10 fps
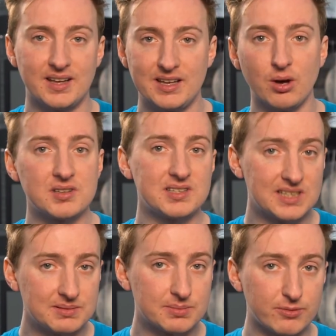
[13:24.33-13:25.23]
It honestly
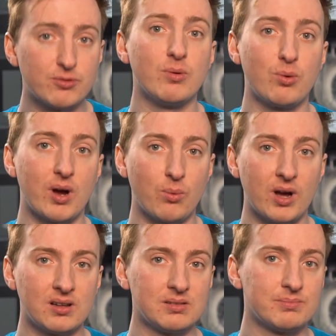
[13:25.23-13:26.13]
seems to perform quite
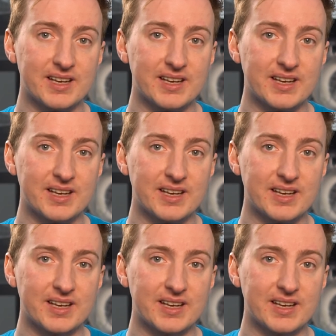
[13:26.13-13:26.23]
well.